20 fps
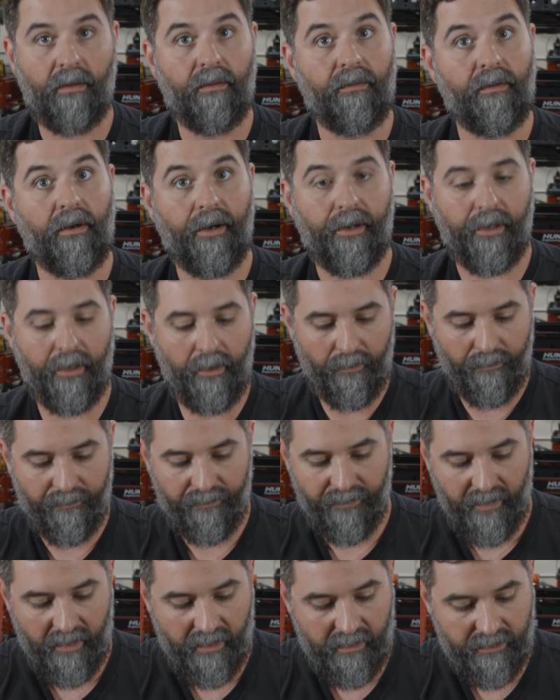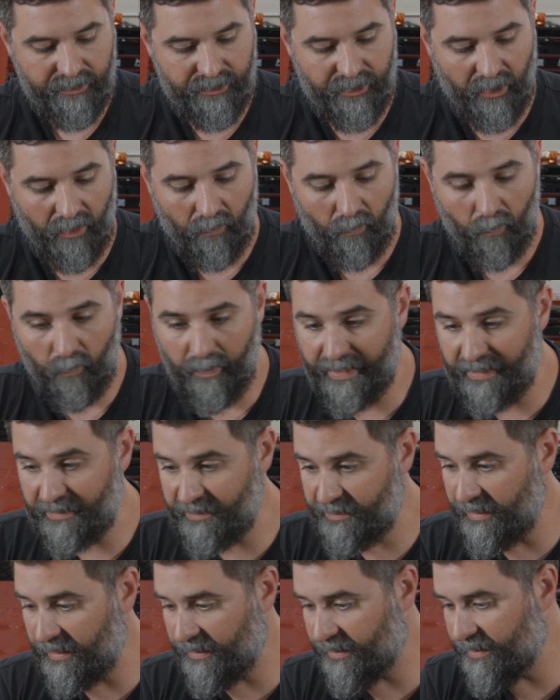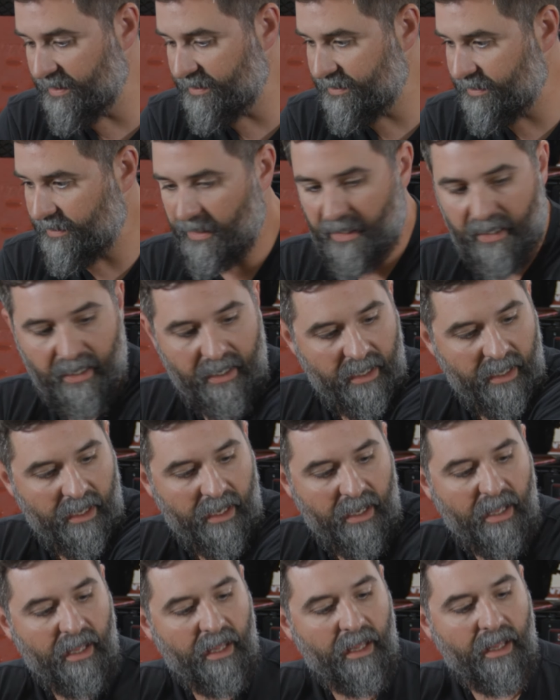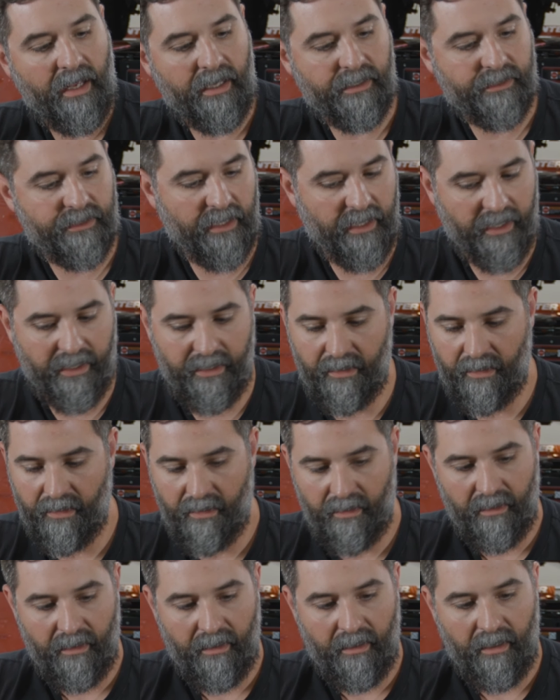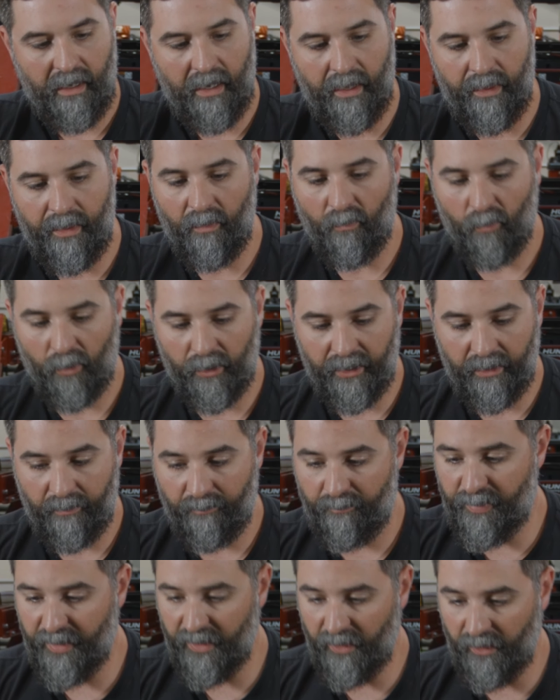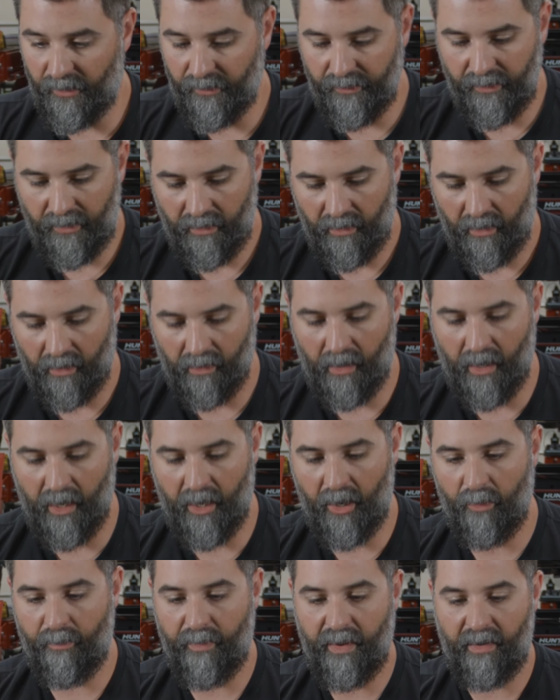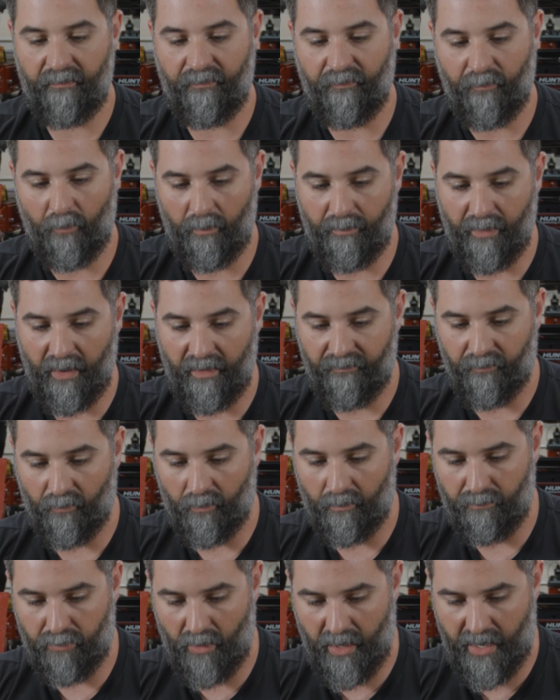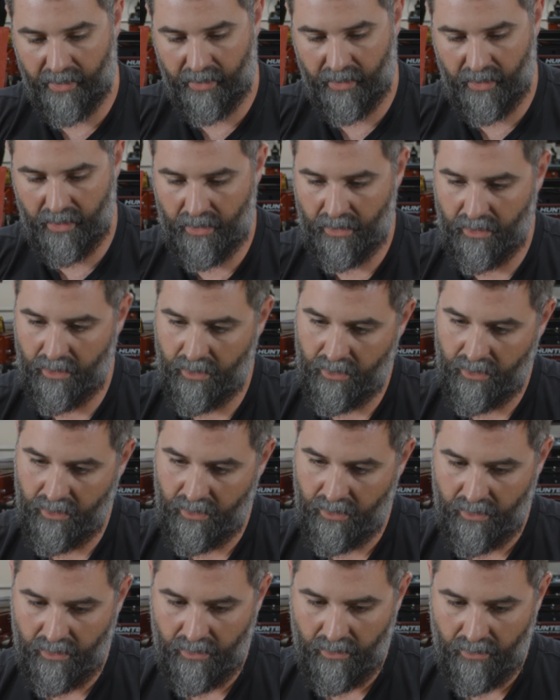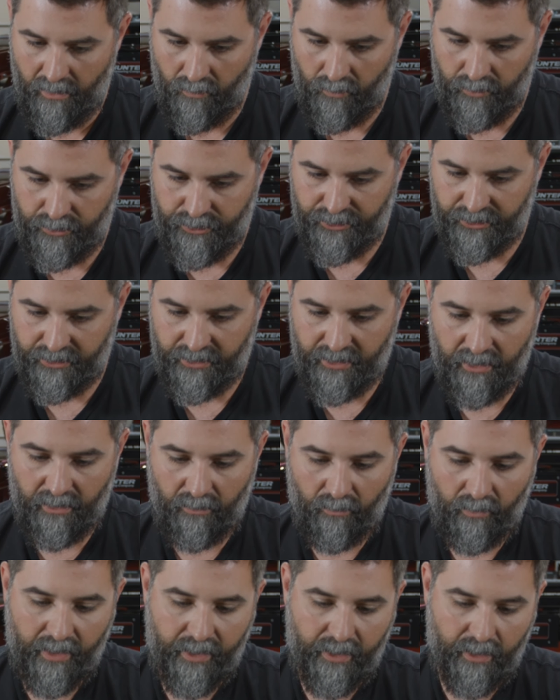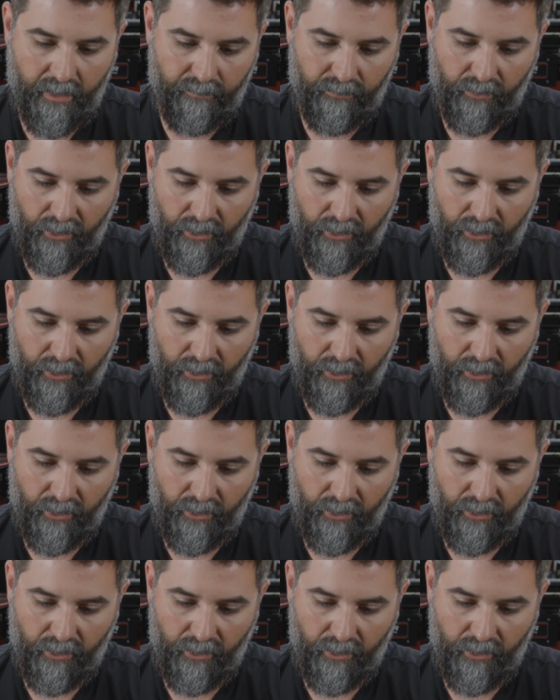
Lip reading: There you go. So we can set this aside and then we're gonna build our Ironman 4x4 bracket, which is gonna wind up